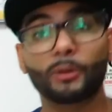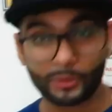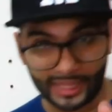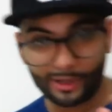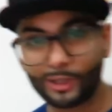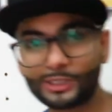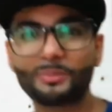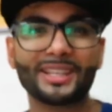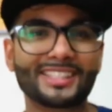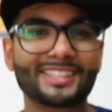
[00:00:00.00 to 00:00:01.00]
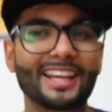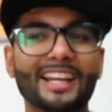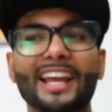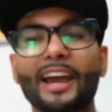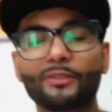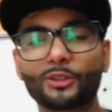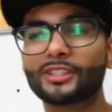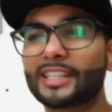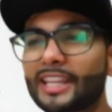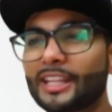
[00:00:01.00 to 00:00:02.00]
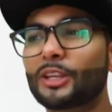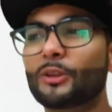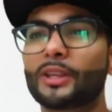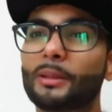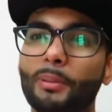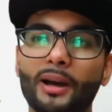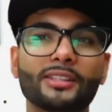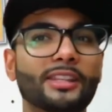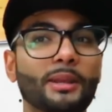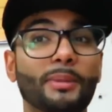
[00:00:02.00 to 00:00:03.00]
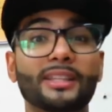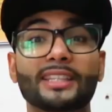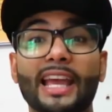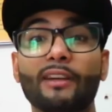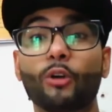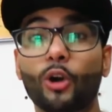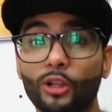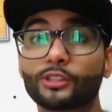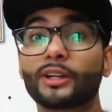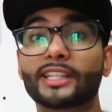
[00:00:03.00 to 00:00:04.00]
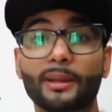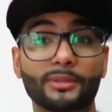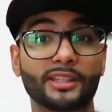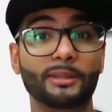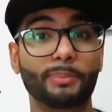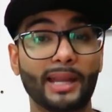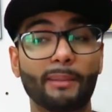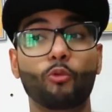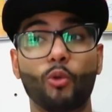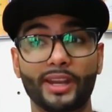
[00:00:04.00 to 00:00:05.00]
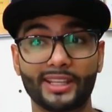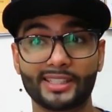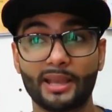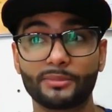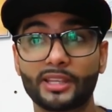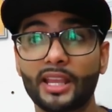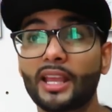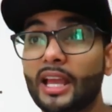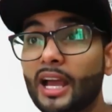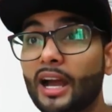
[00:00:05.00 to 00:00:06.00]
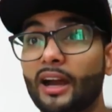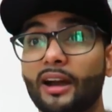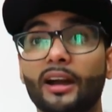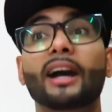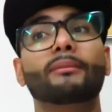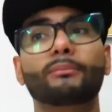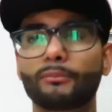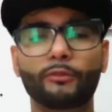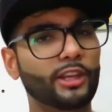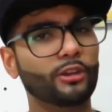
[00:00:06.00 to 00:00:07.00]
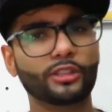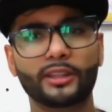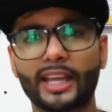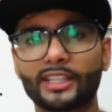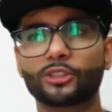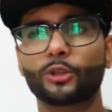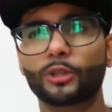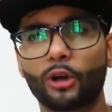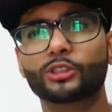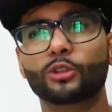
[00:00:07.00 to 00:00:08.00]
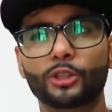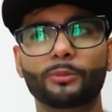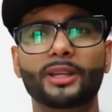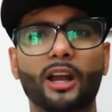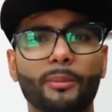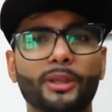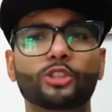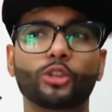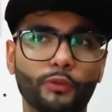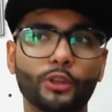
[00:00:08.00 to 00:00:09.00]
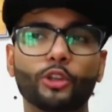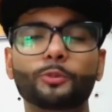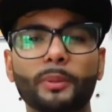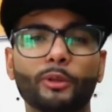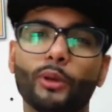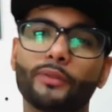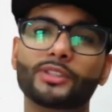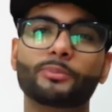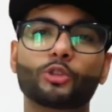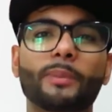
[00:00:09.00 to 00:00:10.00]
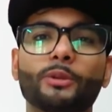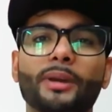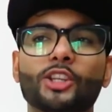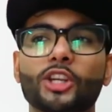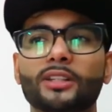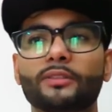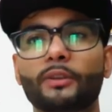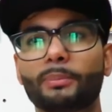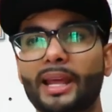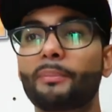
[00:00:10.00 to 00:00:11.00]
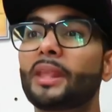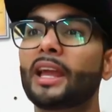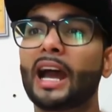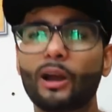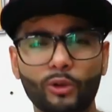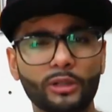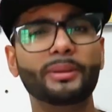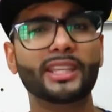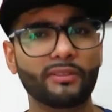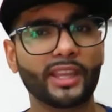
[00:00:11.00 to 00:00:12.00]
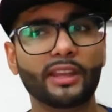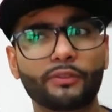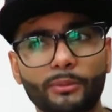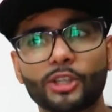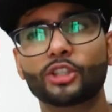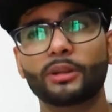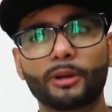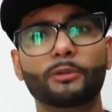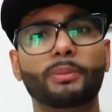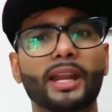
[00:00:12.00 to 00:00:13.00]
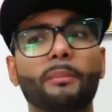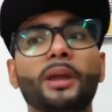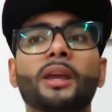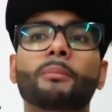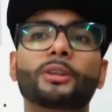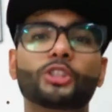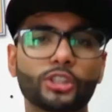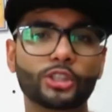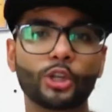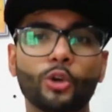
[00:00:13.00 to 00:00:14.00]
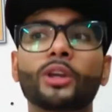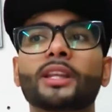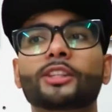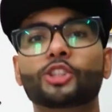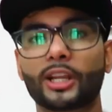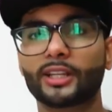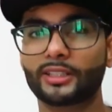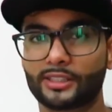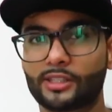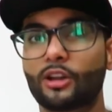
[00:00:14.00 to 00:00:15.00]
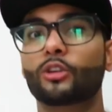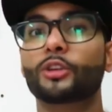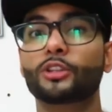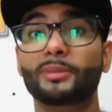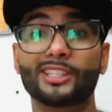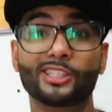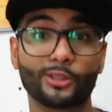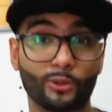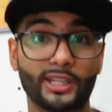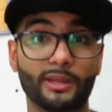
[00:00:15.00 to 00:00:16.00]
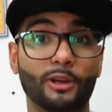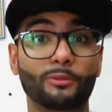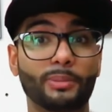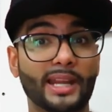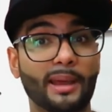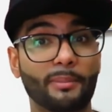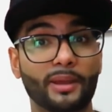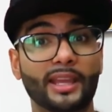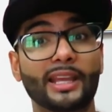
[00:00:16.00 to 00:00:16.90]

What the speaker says: But with that also being said, I have to say that, you know, in the past 3 months, I have also attempted the PLEB 1 exam. Videos on that is also going to be coming. So for those people who have subscribed to my channel for PLEB, I will be giving information about PLEB, but just know the channel is not going to be solely about PLEB